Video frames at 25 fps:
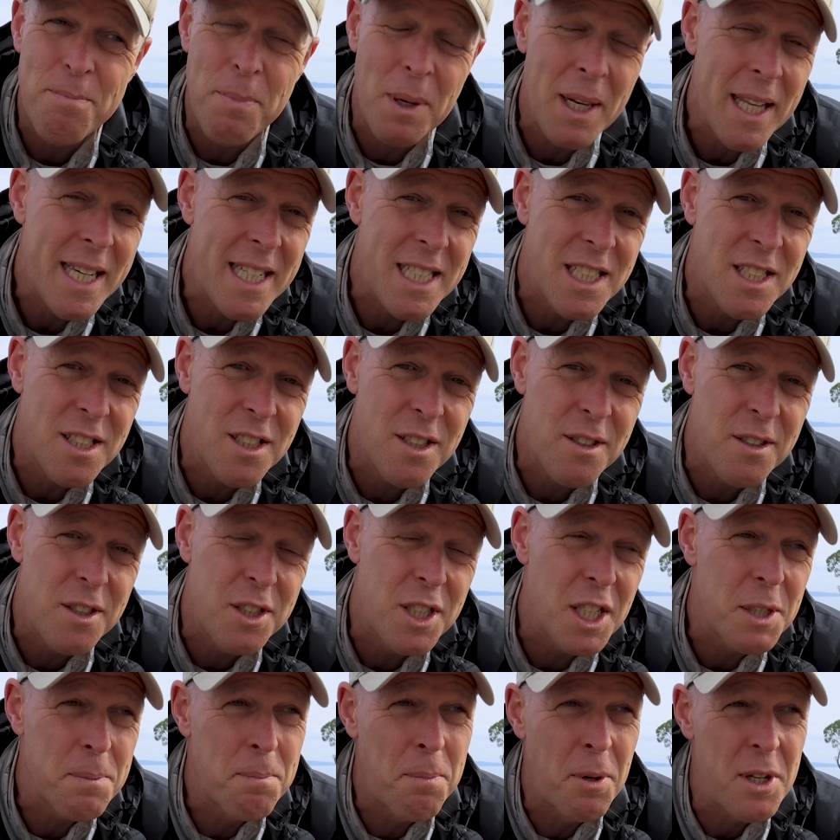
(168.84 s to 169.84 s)
please
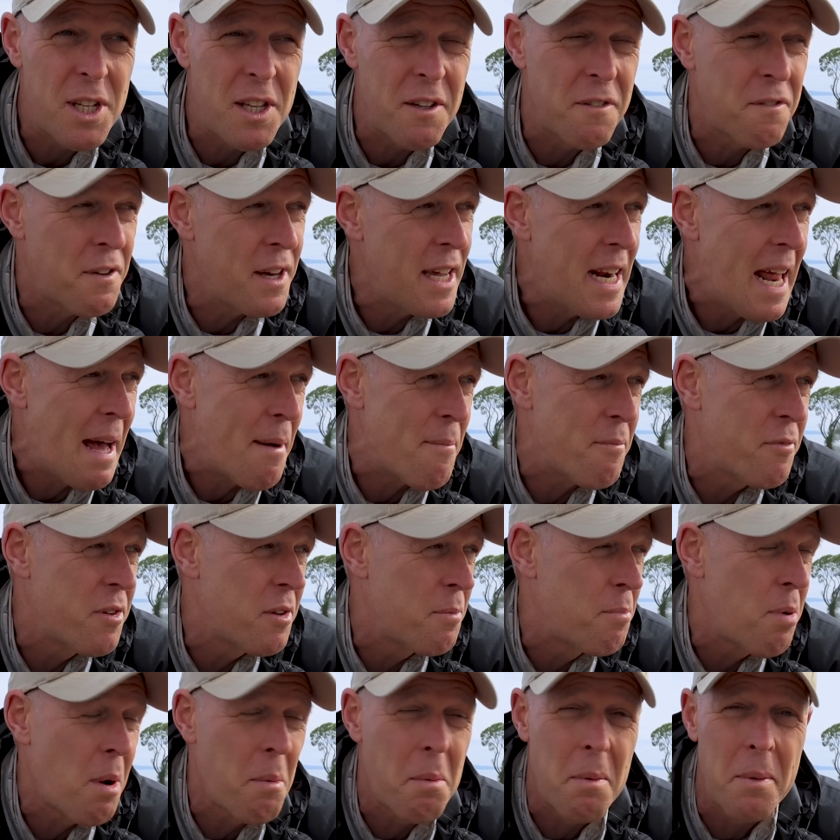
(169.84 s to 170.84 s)
just put your feet up
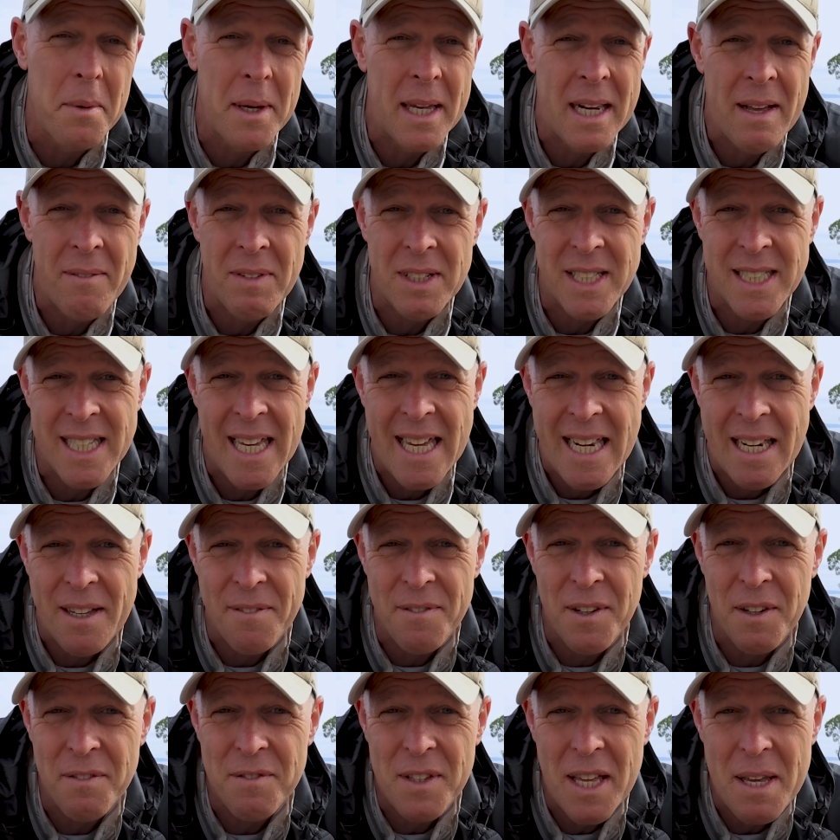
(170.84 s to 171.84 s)
for probably another 10 or
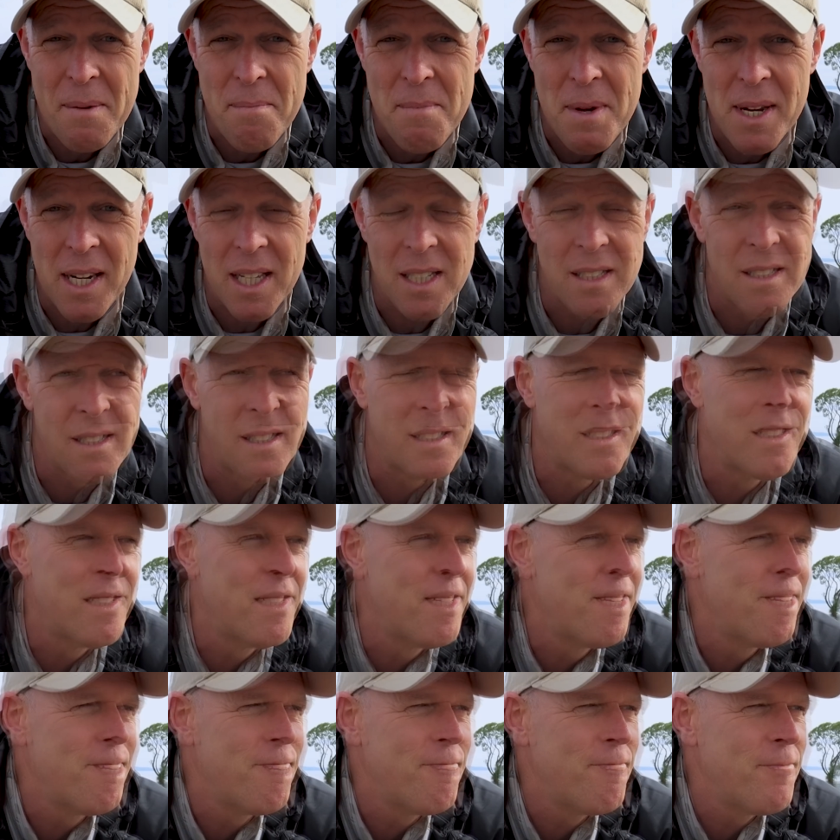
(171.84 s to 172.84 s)
15 minutes.
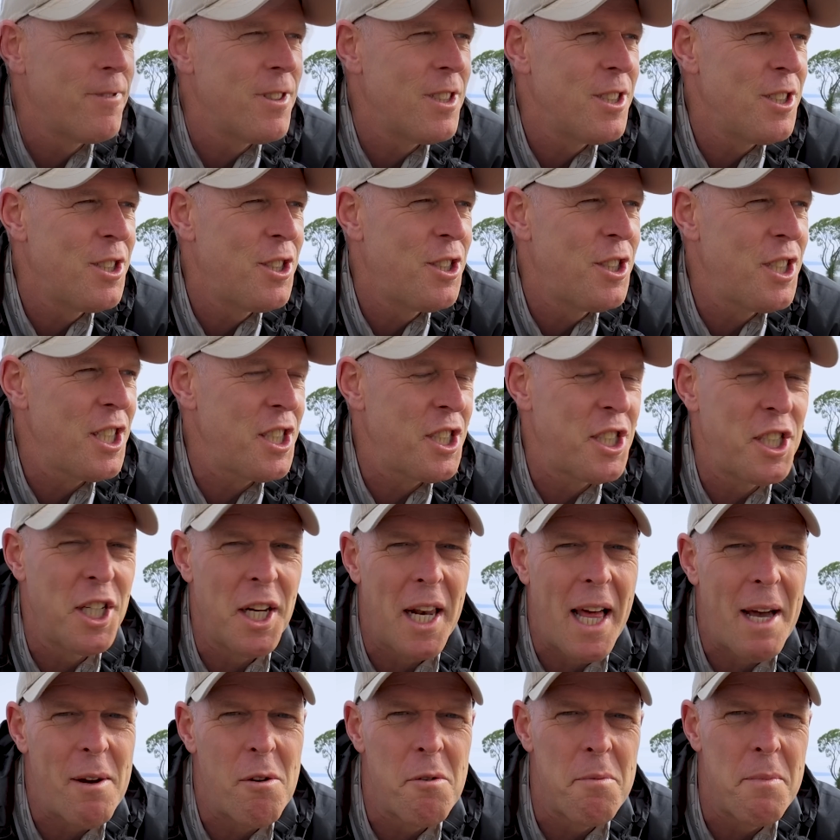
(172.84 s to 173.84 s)
Just
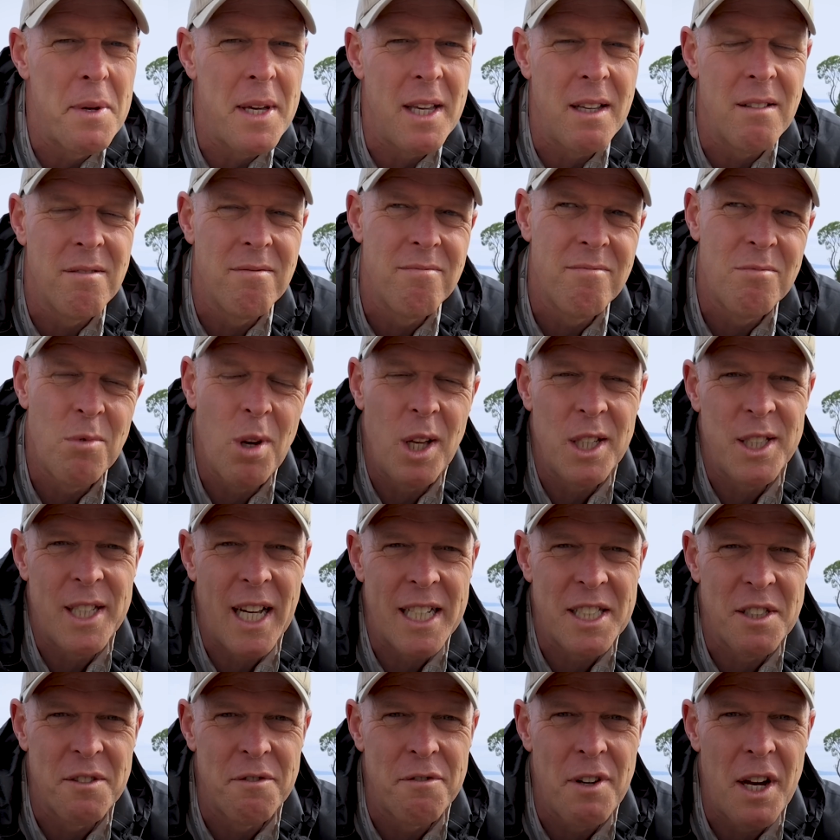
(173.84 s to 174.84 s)
chill out with me while I
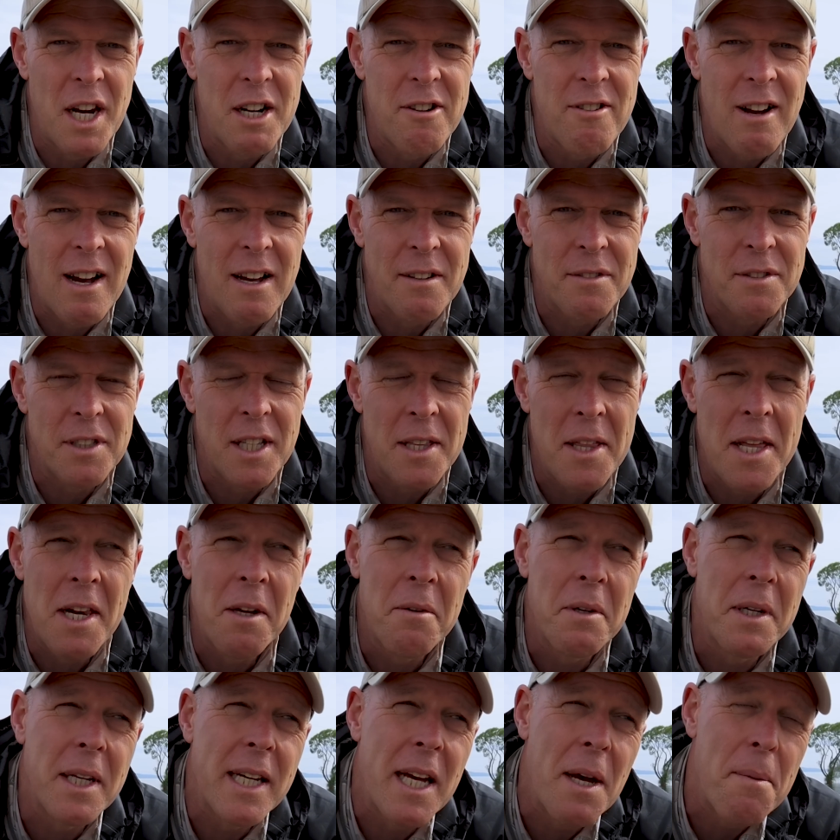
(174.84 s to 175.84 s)
take some photographs. And then
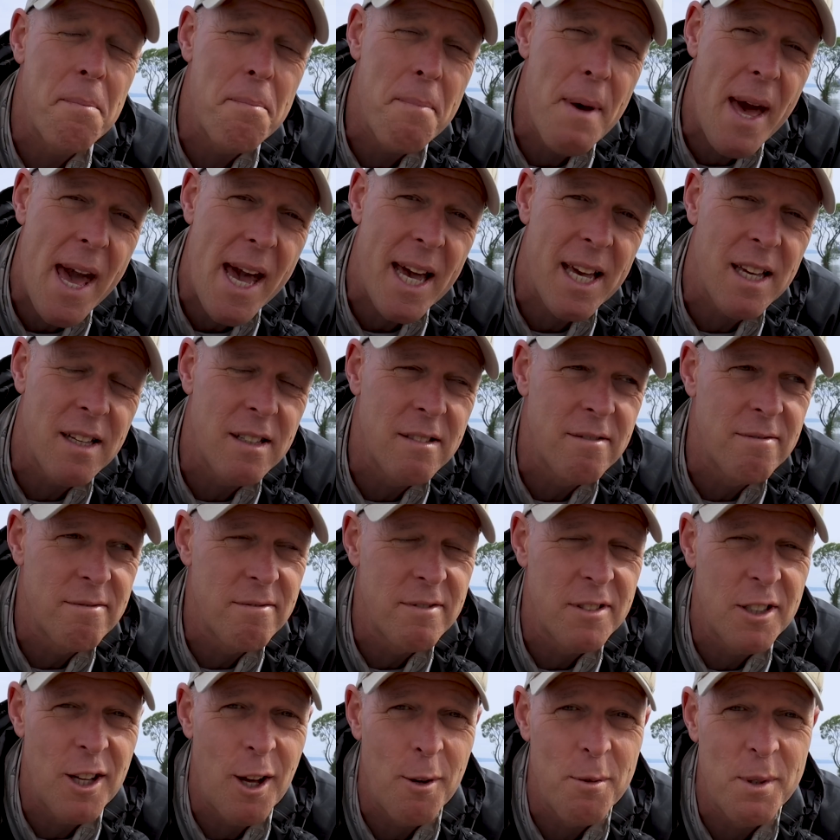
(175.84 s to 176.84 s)
I'm going to go back.
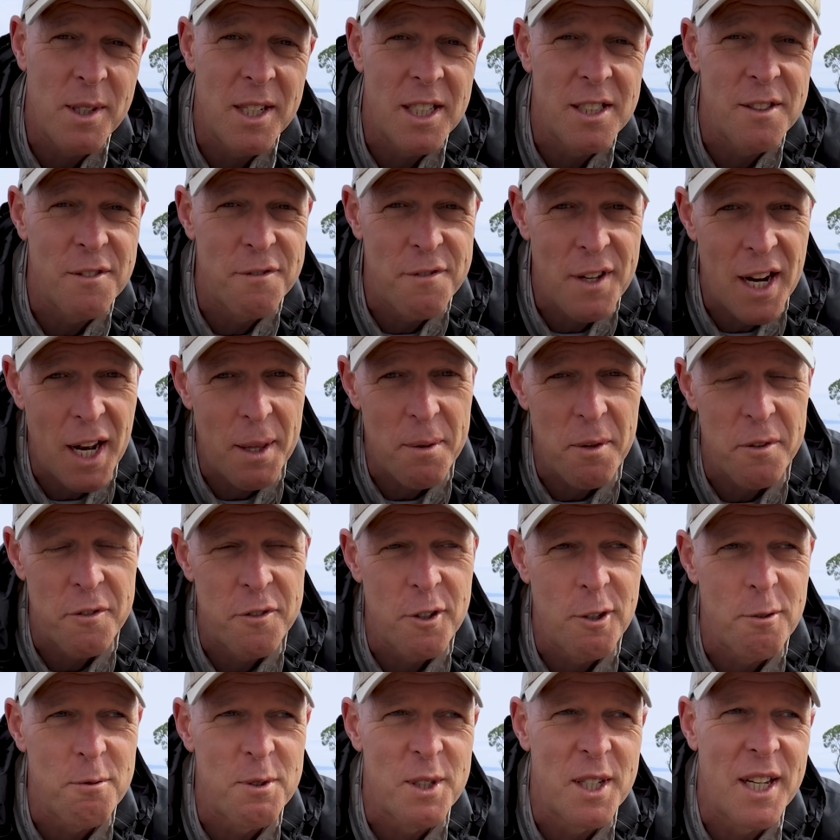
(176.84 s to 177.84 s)
I'm going to develop the
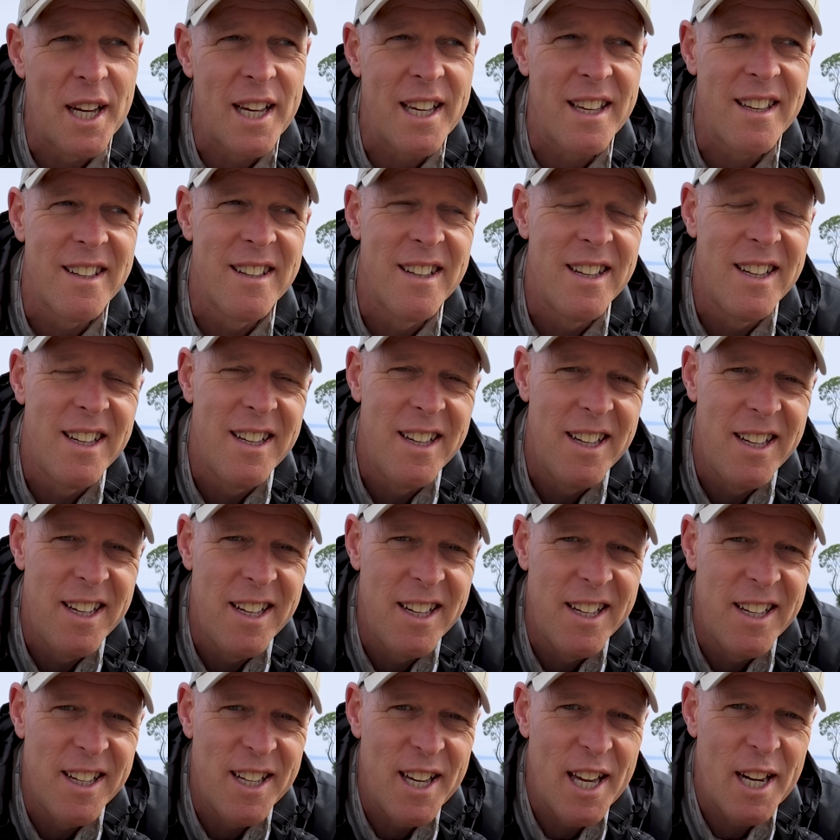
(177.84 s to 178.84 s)
film today,
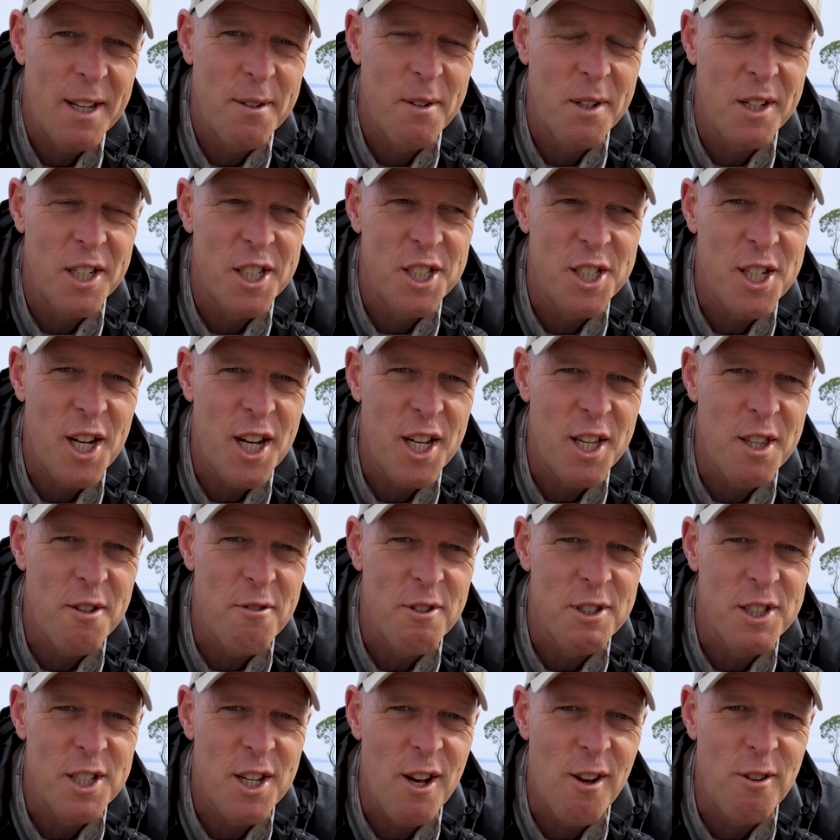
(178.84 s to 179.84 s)
and I'm going to show you the
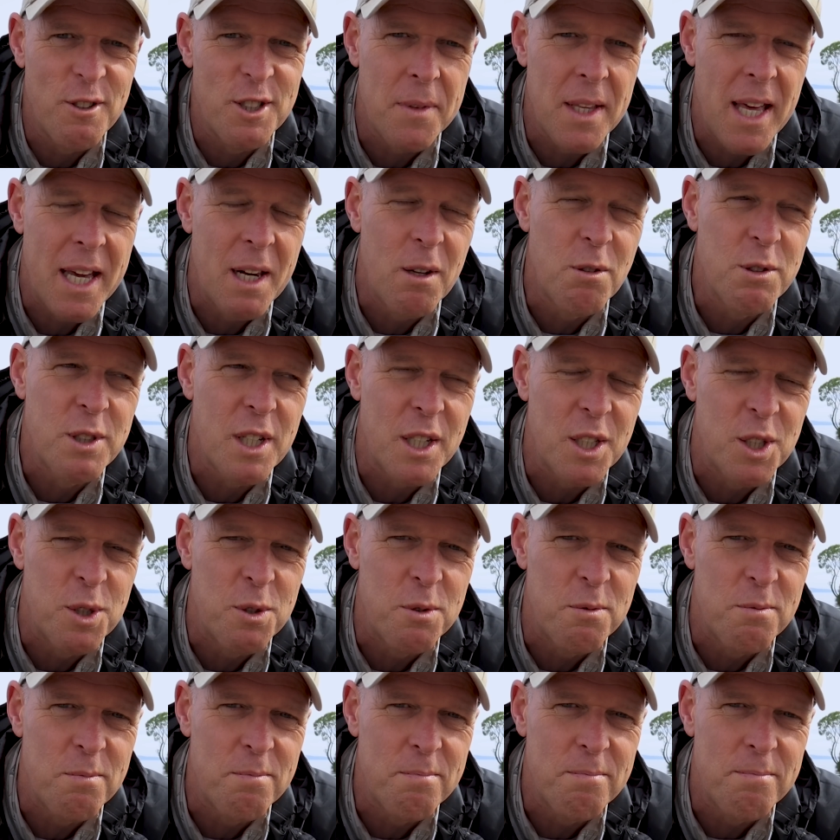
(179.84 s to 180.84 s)
result. And also
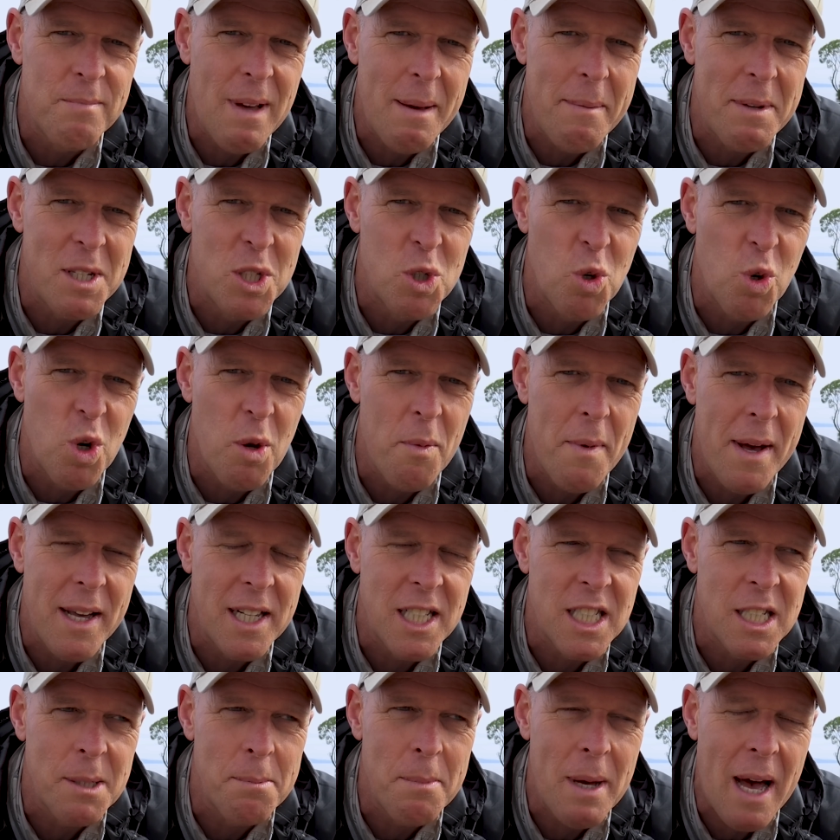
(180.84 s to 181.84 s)
maybe talk
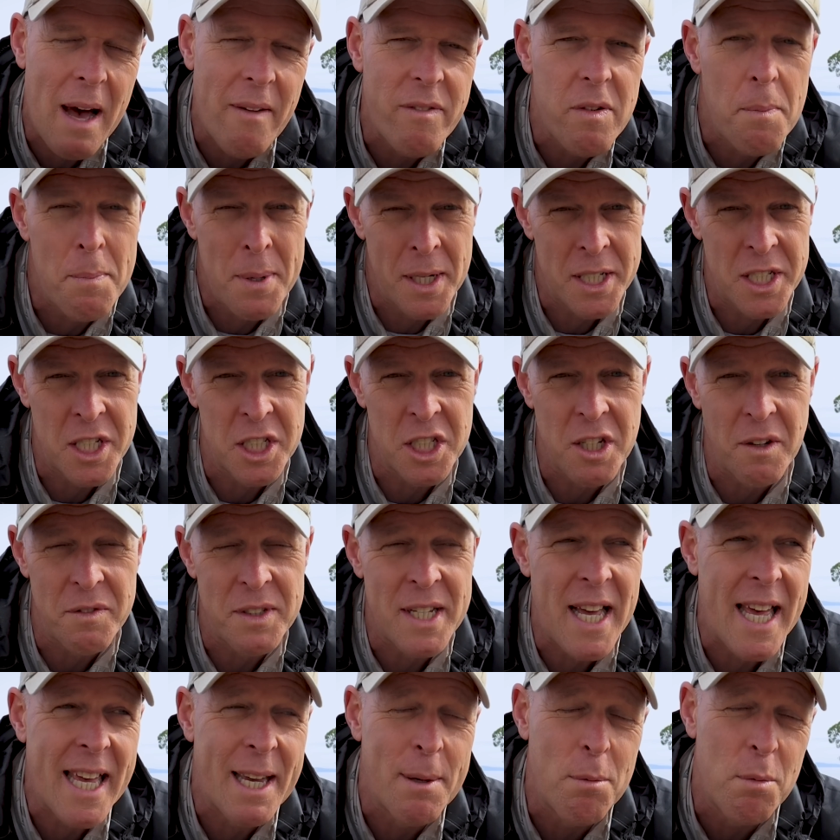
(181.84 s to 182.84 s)
about some other pictures
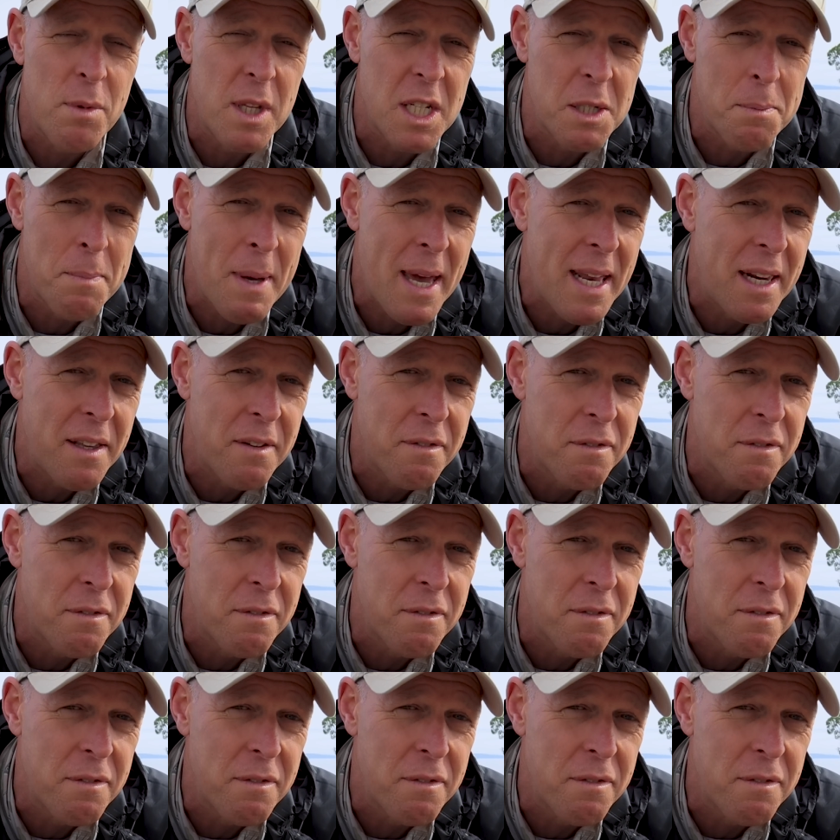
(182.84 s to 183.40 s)
I've taken with this Pan